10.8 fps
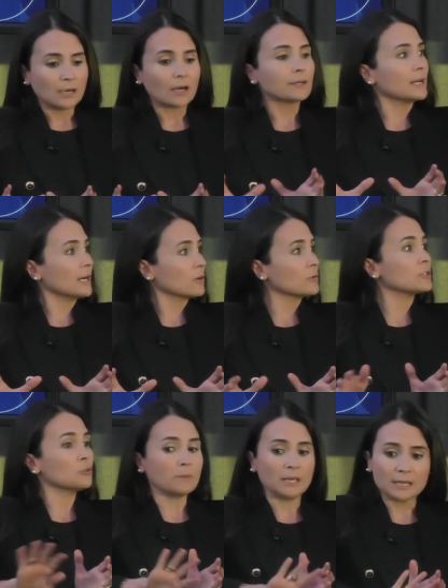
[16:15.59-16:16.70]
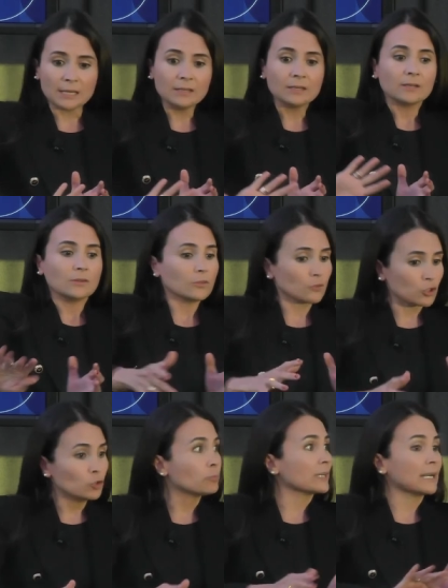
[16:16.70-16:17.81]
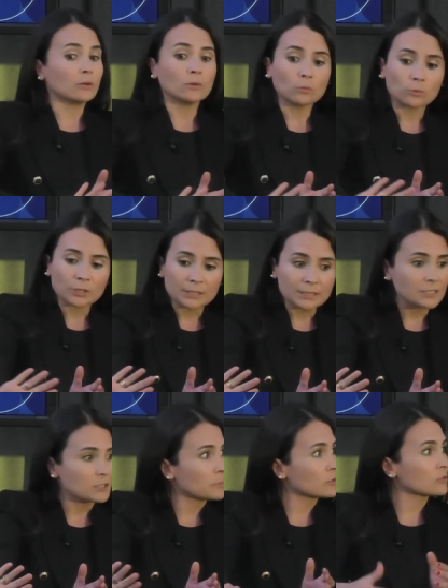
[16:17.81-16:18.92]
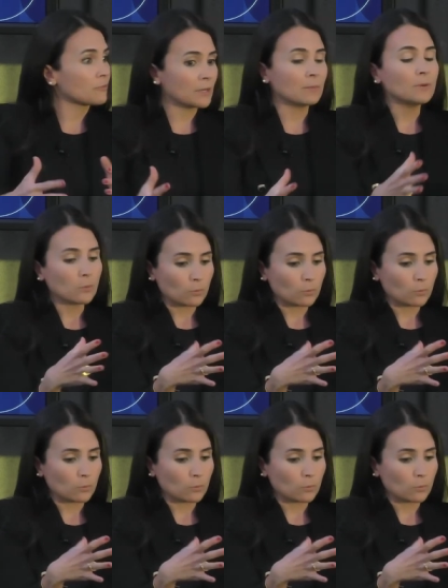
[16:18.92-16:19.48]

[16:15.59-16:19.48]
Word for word: are not going to make it they're too brown. We're going to dispose of them.